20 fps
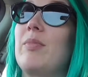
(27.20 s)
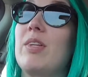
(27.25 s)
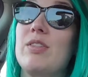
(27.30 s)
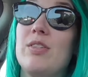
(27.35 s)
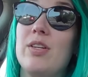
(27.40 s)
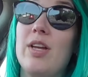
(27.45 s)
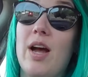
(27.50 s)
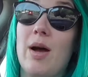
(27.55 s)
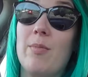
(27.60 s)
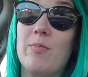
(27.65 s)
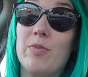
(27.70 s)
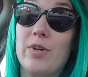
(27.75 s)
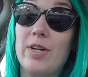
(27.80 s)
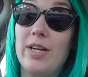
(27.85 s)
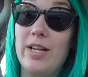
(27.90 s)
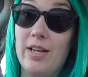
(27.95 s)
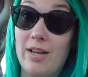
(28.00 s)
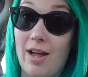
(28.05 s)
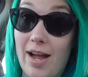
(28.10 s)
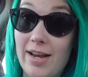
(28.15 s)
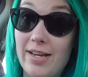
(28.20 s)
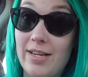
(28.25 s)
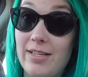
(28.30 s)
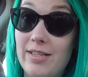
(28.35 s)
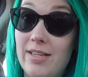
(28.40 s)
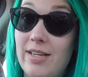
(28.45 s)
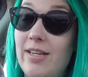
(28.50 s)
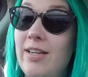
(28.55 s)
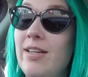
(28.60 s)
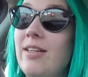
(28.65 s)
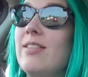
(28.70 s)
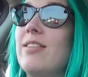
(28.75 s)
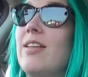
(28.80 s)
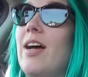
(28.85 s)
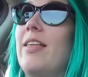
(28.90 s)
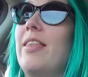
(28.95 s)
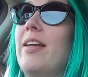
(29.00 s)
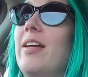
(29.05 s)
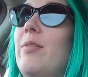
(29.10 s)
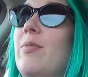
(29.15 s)
So yeah, I'm really liking these.
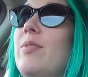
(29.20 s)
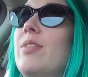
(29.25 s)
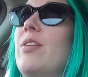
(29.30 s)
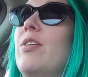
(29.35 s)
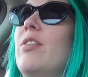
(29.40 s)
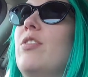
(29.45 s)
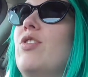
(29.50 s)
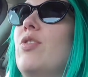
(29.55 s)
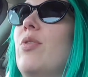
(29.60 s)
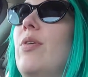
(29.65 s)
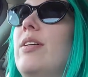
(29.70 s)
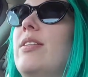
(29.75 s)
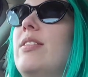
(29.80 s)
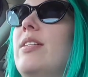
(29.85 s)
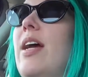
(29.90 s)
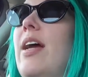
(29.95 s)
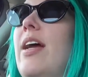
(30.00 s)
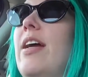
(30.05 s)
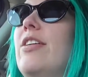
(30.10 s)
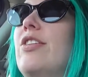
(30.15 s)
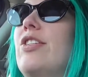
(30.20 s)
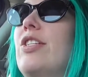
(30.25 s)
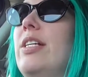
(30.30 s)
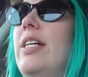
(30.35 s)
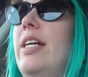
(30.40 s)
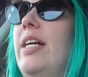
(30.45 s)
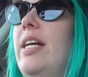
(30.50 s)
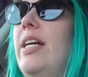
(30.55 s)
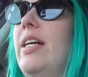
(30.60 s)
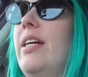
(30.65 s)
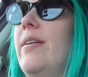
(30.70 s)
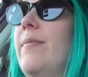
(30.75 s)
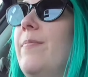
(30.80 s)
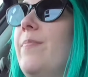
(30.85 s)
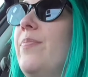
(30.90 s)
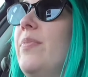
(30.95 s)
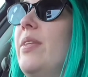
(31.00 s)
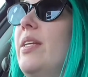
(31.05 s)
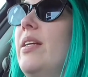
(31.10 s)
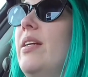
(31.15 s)
I think it was a good choice to actually
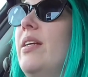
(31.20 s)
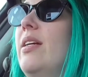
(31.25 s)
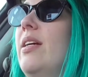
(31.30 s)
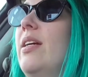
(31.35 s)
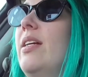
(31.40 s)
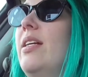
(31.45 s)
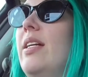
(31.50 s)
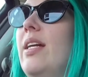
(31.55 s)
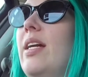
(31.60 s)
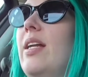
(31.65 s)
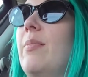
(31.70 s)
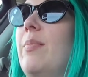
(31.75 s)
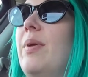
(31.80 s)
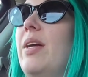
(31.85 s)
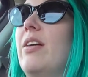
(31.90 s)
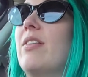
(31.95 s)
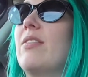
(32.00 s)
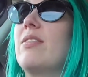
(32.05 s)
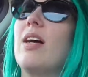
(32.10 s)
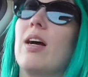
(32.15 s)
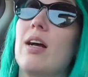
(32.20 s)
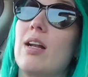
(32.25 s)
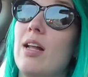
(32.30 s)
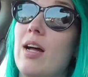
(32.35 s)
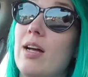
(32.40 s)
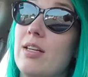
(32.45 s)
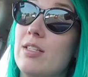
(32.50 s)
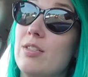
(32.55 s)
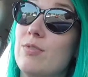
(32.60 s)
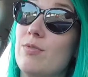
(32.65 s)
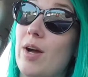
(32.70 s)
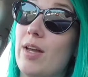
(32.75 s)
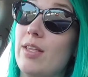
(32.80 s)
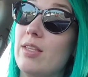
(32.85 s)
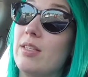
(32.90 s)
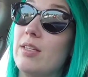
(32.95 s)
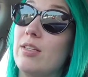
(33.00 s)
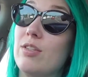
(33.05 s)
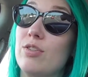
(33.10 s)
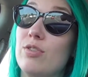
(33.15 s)
get a pair of sunglasses
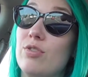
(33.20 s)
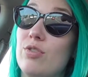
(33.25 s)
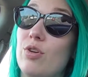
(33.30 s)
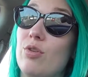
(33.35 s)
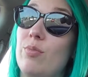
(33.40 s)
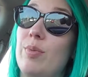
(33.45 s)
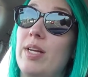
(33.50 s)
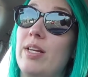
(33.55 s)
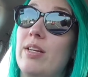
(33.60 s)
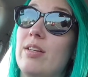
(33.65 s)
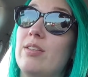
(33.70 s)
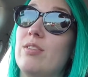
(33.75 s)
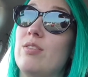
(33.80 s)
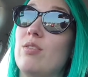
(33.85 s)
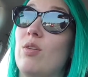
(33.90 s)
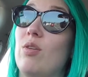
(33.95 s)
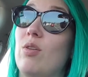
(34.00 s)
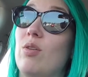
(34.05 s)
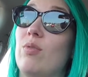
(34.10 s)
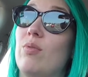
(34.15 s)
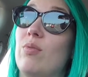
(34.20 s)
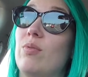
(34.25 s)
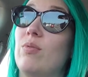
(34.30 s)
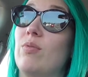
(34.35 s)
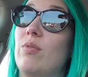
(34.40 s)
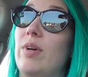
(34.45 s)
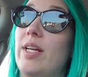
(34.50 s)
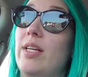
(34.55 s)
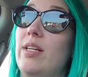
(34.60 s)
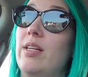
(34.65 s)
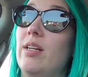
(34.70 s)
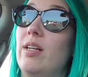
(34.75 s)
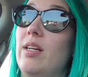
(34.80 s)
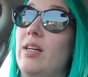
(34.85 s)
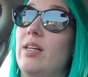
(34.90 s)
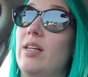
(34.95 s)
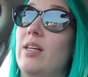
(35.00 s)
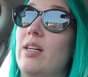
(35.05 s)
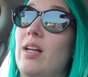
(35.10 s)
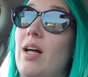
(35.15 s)
rather than just two pairs of
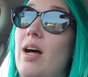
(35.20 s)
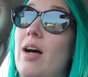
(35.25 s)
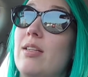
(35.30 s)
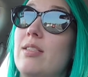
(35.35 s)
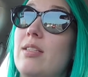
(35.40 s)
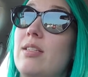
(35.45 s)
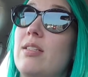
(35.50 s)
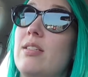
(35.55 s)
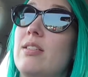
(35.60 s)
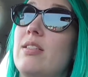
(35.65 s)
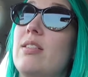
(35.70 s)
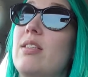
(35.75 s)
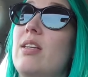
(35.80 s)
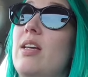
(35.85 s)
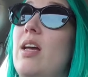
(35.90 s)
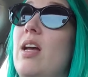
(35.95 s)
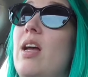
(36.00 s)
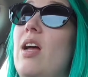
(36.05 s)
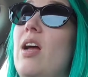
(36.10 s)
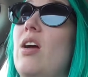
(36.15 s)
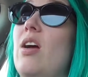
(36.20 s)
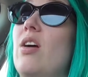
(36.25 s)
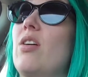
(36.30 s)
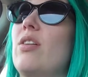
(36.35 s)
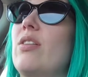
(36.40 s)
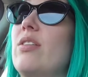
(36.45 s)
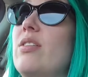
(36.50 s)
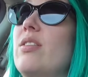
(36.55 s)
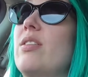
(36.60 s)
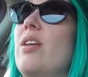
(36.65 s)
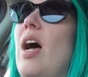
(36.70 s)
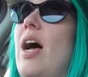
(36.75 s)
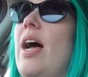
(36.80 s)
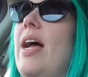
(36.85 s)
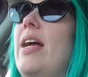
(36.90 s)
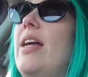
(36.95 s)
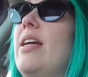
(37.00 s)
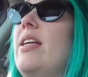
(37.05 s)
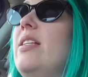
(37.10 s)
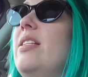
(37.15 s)
regular glasses, because
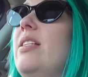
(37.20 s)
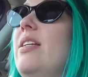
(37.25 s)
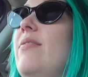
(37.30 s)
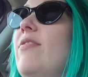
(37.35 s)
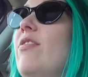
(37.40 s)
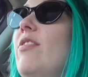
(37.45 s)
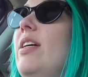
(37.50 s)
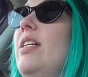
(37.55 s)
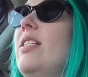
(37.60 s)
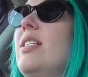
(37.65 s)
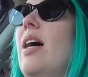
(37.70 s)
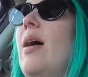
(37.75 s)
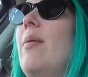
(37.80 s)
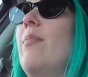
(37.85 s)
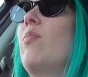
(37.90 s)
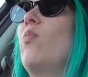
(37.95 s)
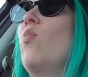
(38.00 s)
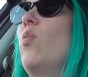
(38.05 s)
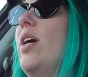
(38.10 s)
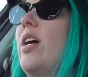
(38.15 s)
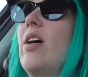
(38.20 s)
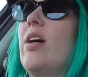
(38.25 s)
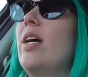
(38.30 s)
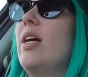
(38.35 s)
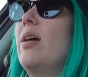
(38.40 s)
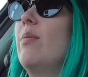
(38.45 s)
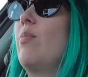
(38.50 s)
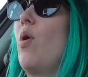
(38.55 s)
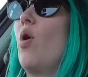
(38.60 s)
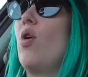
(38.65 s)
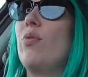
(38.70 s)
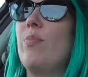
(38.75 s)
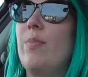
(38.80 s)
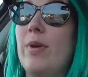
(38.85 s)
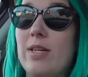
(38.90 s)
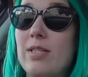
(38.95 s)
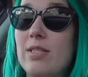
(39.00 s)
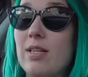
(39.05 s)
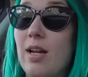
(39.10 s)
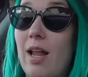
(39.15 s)
I never end up wearing both
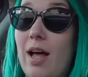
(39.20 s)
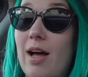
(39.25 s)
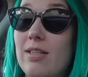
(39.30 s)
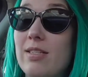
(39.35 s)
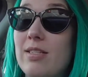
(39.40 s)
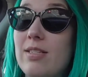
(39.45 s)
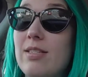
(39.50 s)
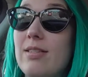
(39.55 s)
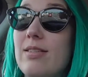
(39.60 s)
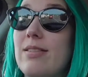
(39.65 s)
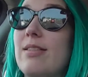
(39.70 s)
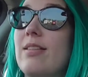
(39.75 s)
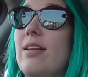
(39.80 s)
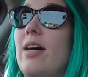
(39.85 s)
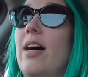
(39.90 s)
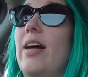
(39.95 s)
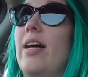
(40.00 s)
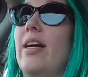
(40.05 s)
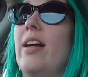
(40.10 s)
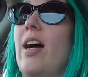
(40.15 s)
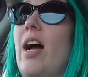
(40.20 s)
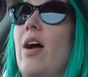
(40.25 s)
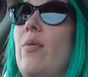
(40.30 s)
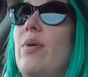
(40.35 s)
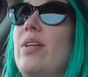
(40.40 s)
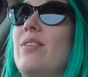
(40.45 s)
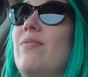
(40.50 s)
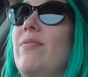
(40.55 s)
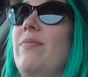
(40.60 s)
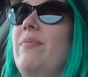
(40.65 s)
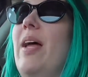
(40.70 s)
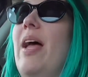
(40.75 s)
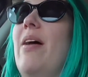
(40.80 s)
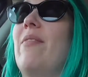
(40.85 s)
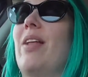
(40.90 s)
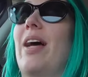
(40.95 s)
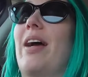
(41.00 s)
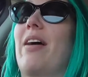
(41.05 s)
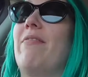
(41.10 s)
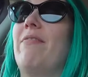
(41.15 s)
pairs of glasses. Like, I always
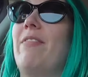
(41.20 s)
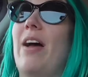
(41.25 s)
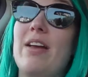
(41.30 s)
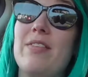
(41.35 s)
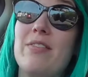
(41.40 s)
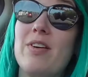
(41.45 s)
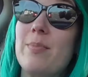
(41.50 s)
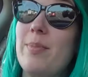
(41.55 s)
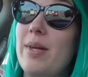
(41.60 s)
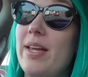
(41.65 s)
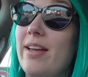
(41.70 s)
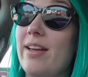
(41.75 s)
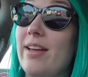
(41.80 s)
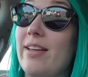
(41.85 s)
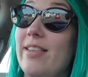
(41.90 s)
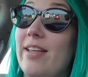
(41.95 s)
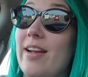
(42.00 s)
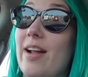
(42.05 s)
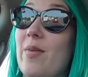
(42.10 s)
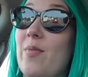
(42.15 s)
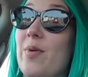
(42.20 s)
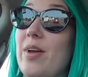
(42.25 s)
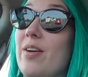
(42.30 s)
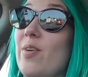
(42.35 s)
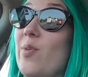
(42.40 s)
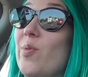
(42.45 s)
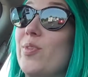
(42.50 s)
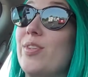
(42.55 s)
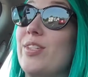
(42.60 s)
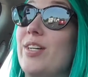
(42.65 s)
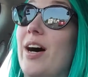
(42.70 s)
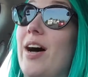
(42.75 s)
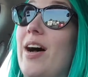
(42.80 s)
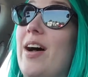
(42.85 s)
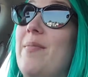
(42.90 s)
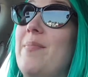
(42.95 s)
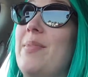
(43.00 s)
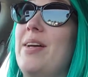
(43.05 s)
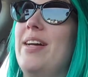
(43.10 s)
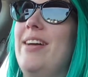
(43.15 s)
have like a favorite pair that I wear all the
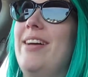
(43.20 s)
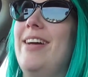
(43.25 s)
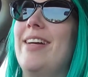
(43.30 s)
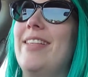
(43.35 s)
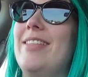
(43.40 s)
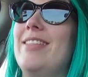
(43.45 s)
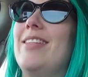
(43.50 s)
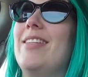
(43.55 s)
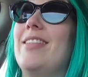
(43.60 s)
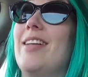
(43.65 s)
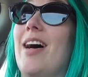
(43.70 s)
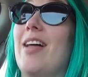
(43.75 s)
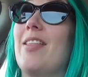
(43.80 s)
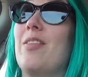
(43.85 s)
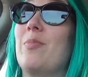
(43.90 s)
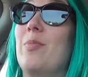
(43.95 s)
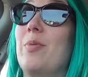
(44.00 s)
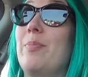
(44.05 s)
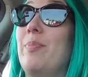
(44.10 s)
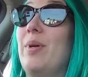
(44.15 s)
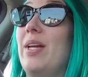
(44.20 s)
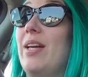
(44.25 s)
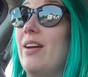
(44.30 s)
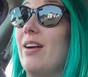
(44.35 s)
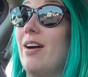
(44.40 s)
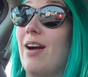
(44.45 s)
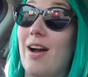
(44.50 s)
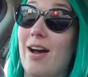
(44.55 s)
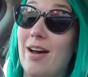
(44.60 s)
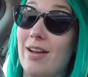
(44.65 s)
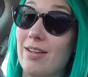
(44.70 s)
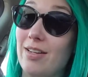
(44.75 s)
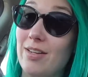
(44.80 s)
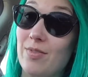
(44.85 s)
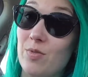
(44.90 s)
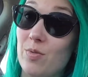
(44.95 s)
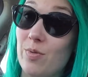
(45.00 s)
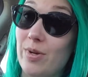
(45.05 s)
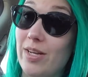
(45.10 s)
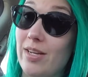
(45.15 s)
time, and then the other pair I hardly
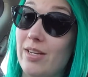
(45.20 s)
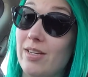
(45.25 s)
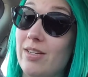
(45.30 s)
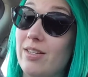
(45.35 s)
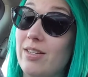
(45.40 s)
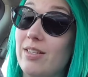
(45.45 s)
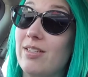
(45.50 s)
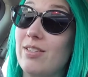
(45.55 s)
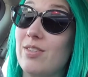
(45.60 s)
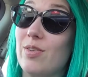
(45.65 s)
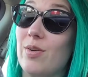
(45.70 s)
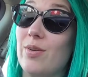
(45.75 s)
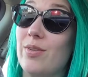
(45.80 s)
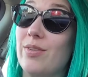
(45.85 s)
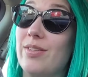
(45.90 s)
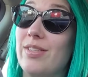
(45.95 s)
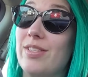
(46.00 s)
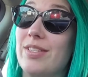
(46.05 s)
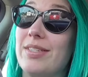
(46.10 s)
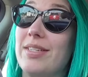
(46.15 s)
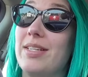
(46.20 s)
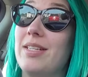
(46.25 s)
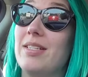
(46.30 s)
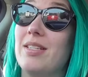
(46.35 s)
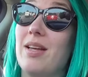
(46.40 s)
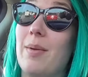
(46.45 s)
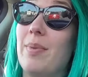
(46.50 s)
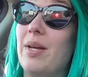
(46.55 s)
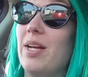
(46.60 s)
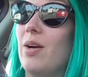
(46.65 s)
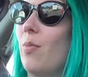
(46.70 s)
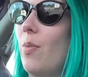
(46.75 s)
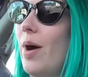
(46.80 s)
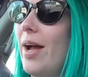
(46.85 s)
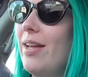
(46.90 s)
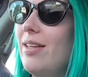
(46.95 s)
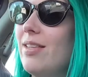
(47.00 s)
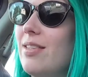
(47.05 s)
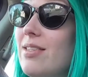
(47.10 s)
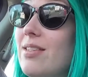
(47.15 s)
ever wear, so it just ends up being a
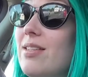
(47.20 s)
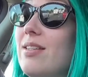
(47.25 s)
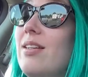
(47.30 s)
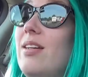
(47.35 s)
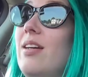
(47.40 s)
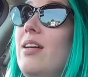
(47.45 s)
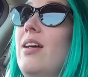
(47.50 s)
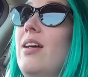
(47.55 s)
waste.